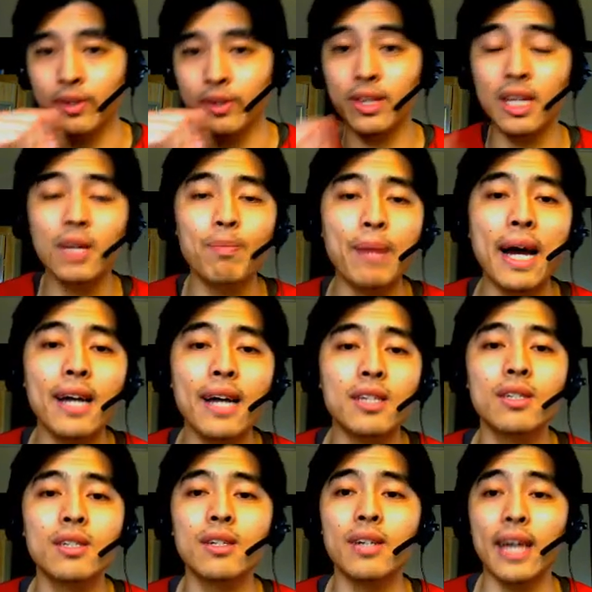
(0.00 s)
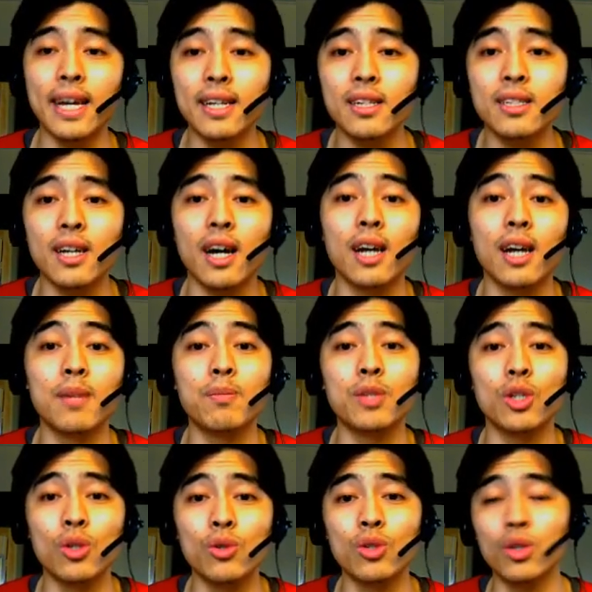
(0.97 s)
think back to any time
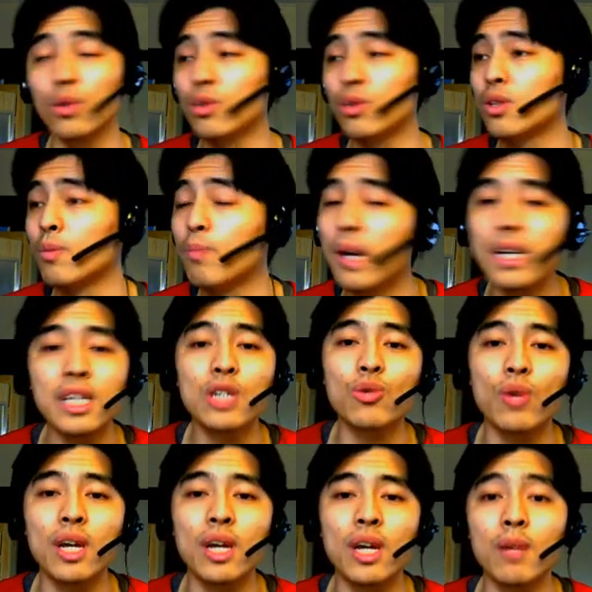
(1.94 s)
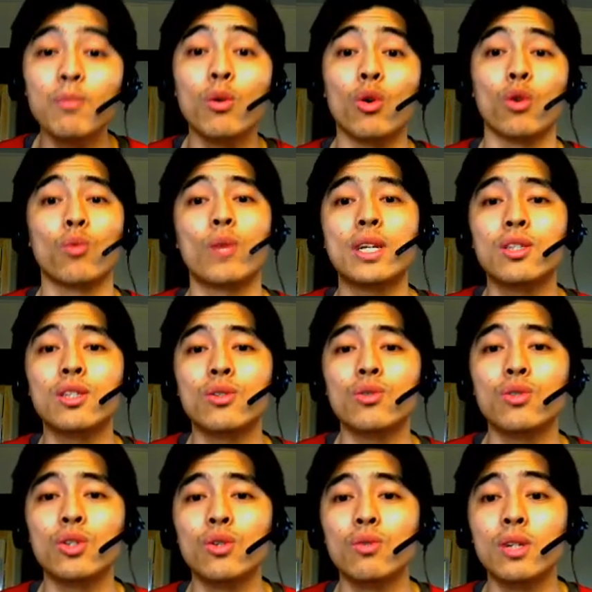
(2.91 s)
you used MoneyGram or
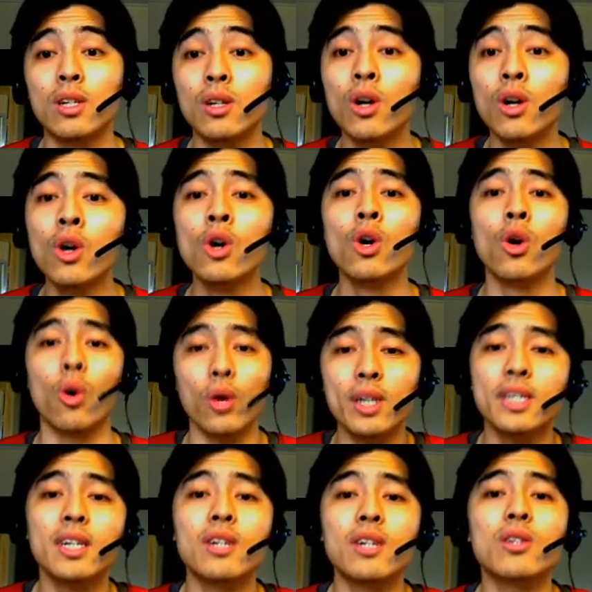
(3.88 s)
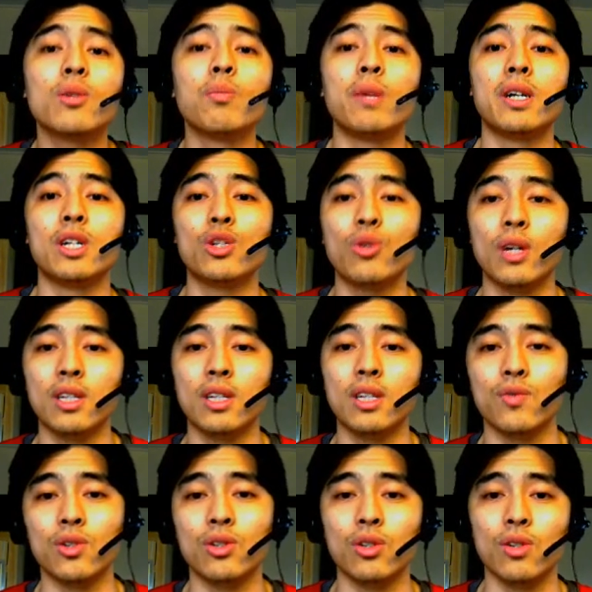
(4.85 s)
Western Union or any other money
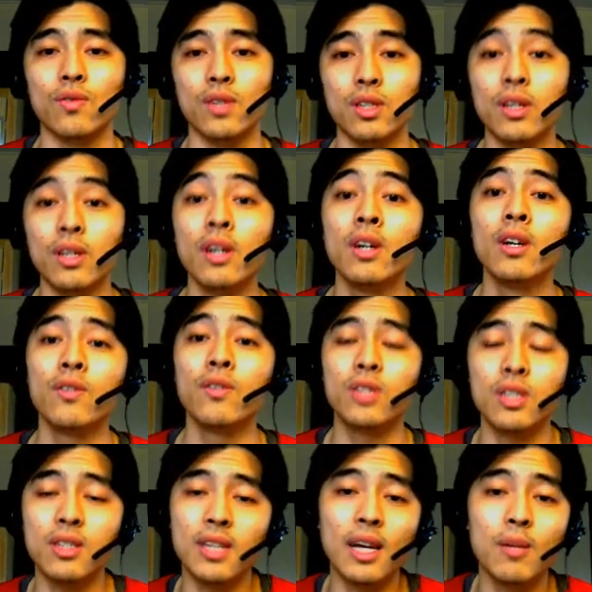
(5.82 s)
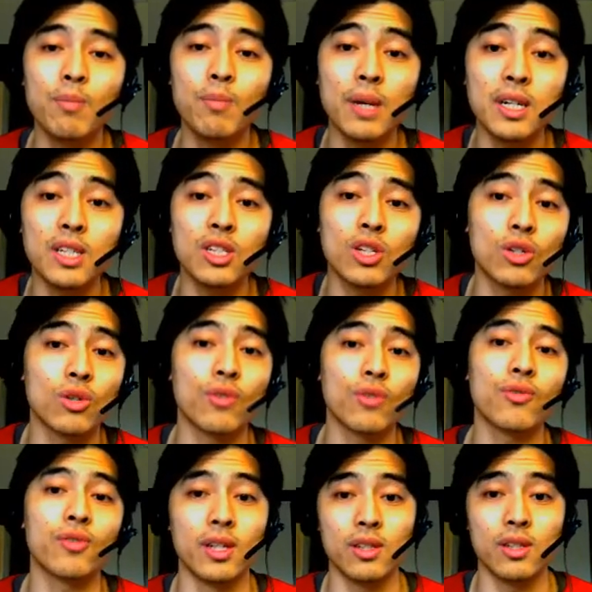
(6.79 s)
transfer service to send money to your
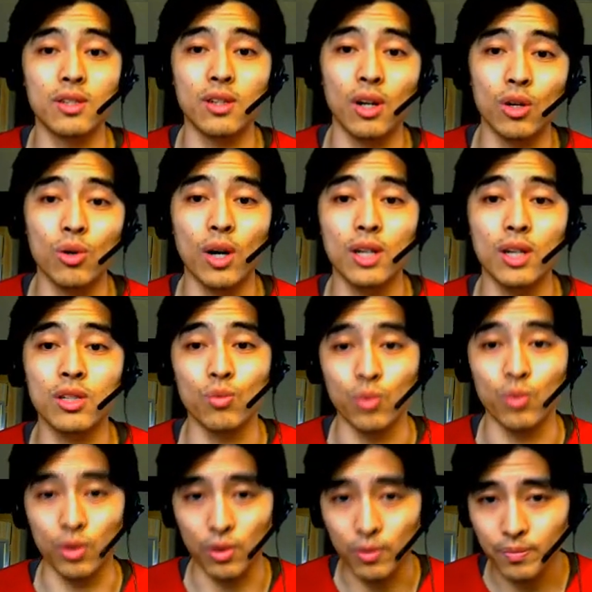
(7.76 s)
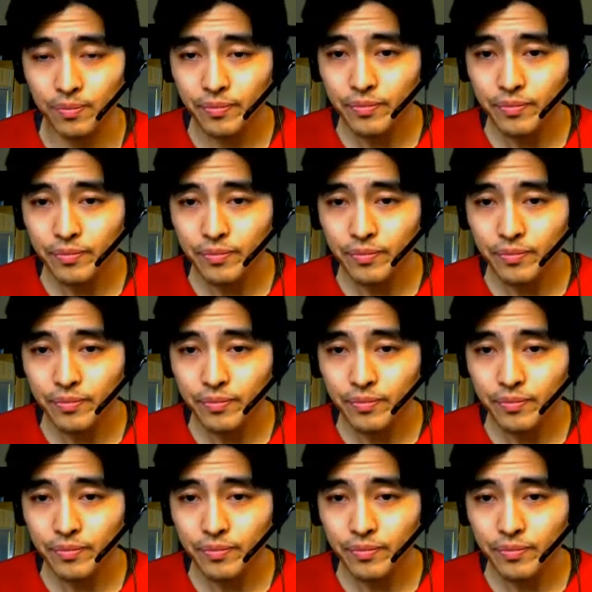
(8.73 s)
friends across the world.